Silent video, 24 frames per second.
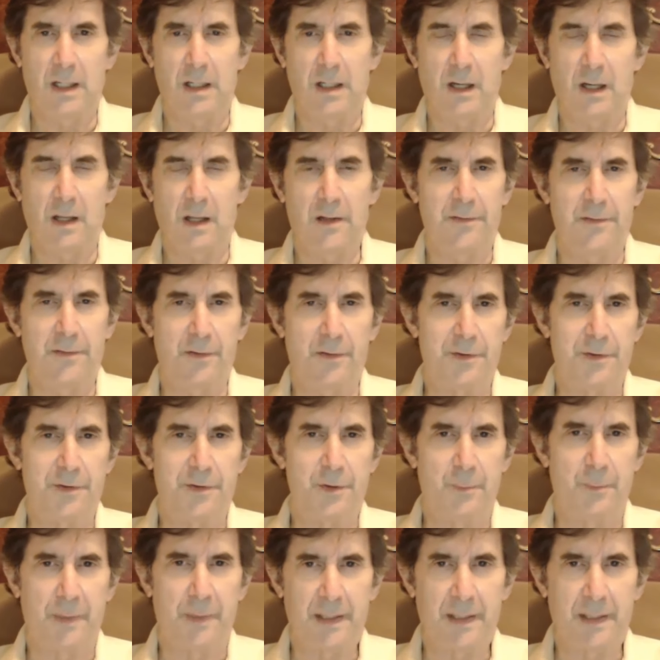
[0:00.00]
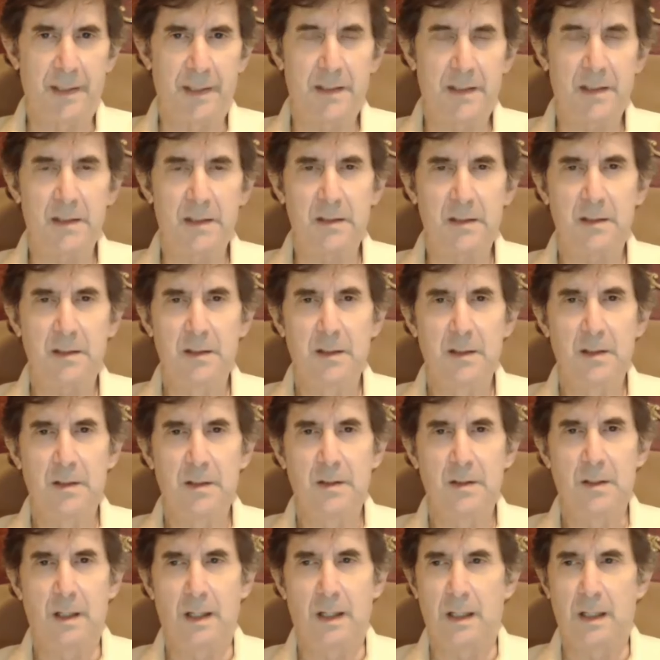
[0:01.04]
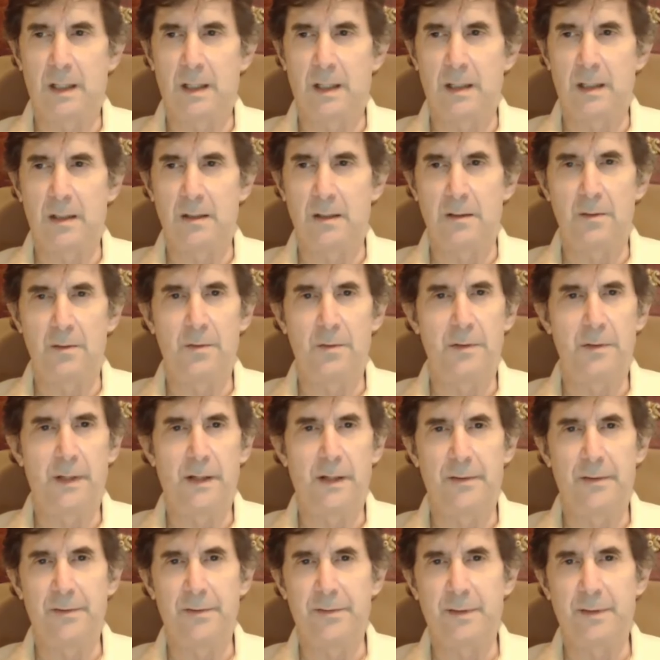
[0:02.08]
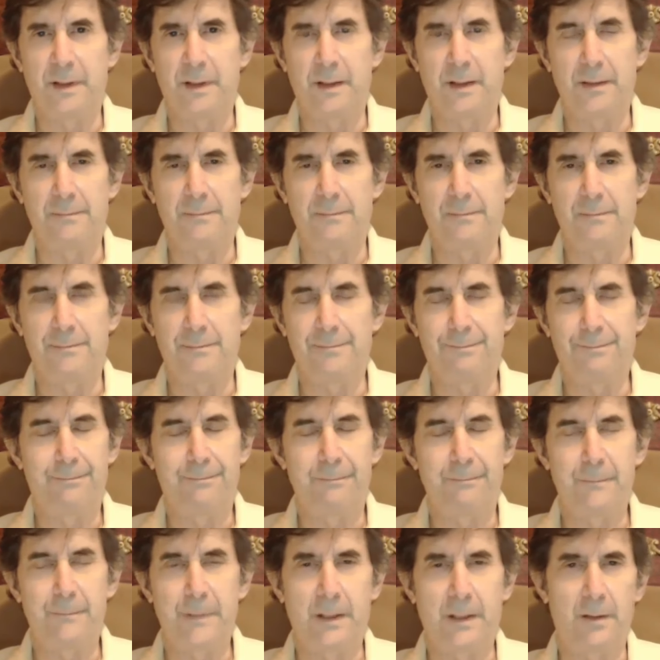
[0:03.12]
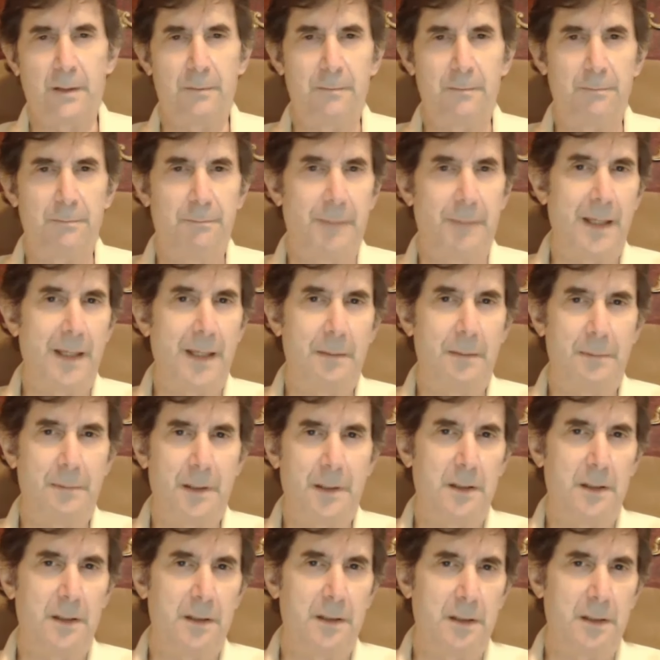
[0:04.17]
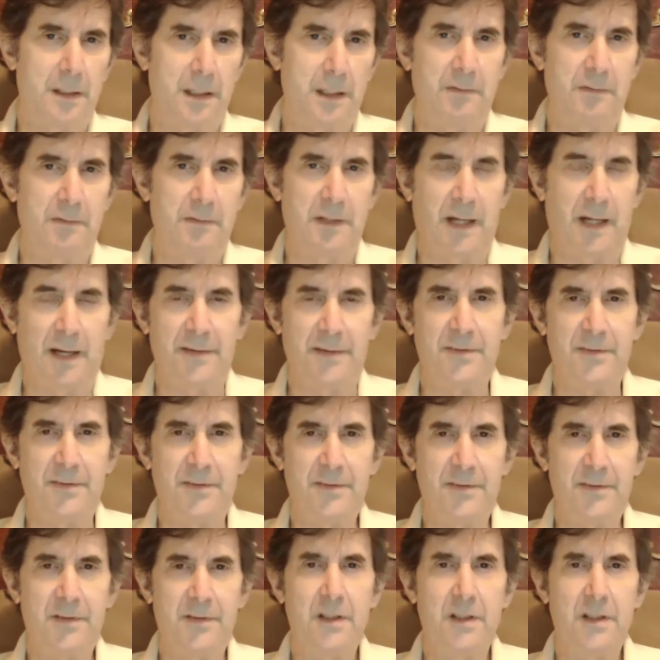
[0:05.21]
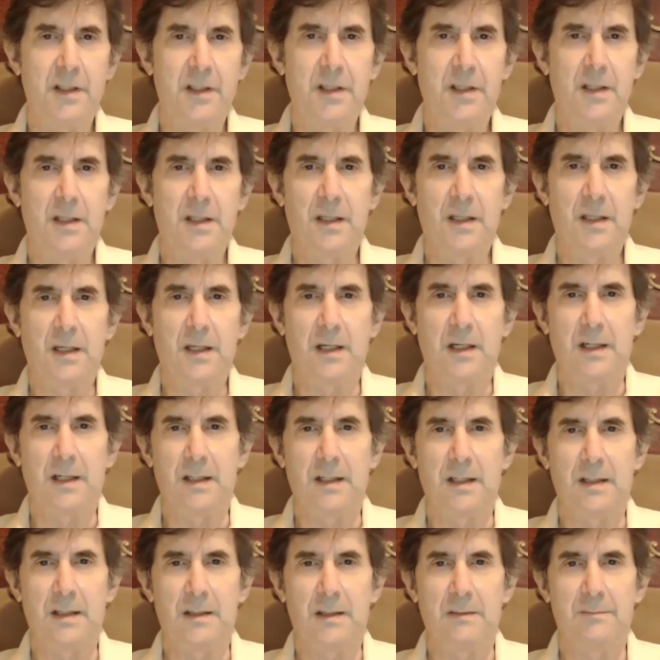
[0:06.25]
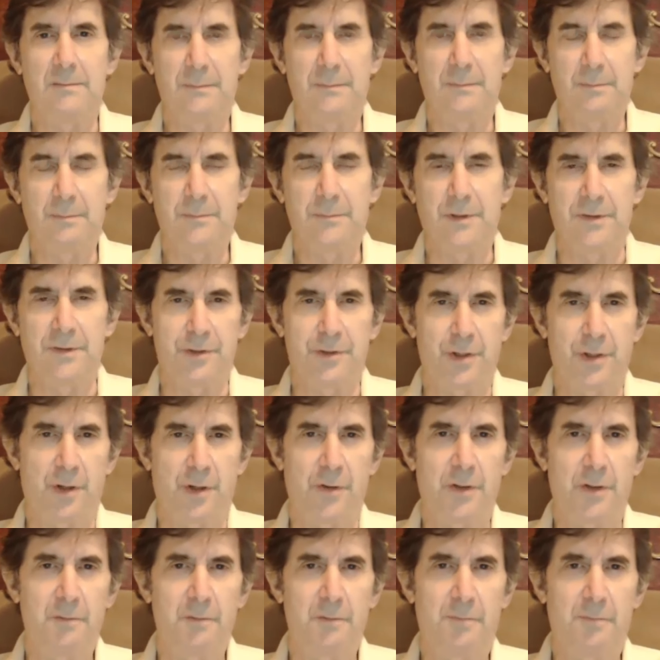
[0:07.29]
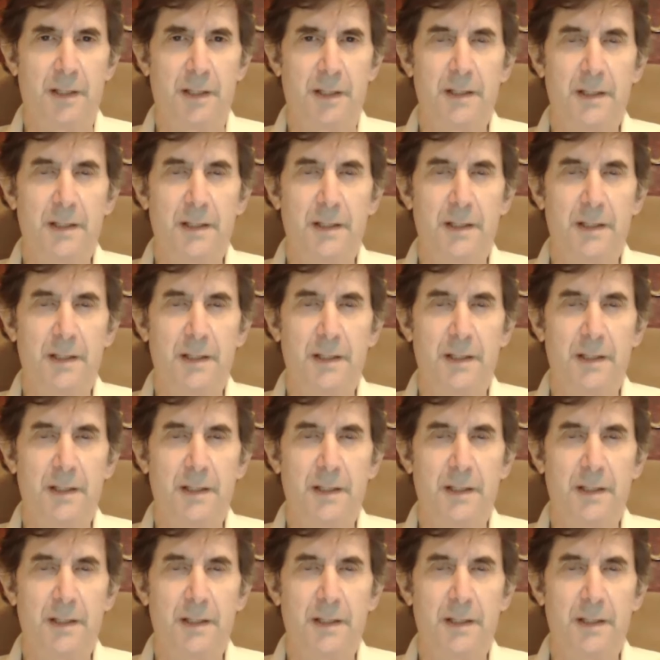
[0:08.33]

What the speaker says: other social media. Who knows, you know, maybe even ISIS, just joking,